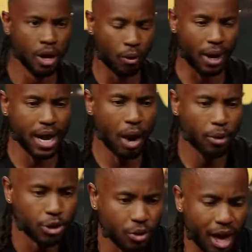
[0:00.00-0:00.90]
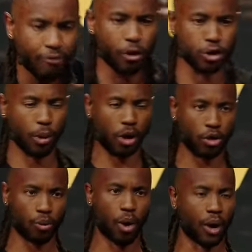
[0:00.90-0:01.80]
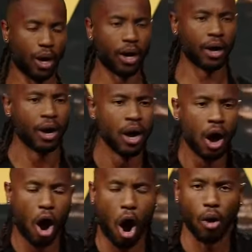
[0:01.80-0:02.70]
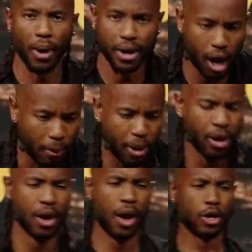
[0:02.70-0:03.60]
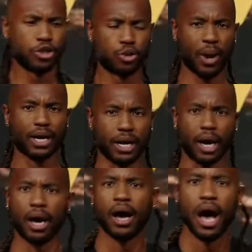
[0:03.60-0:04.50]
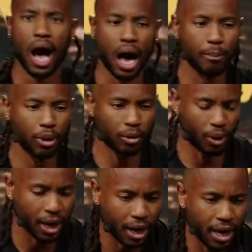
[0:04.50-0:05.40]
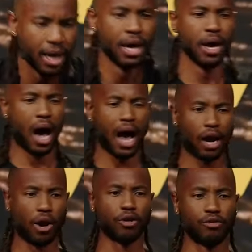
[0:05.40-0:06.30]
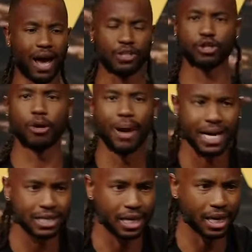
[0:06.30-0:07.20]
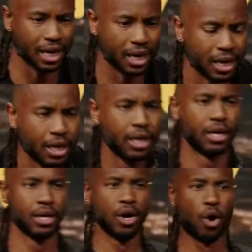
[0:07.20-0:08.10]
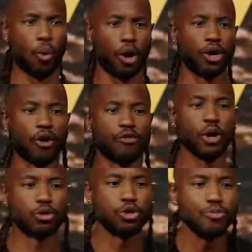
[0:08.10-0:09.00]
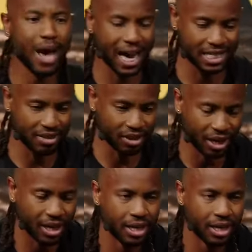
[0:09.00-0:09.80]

Right now, we're doing that first part on the rower. Heart rate up, sweating, high blood rate, high cardiovascular capacity, working our VO2 max even.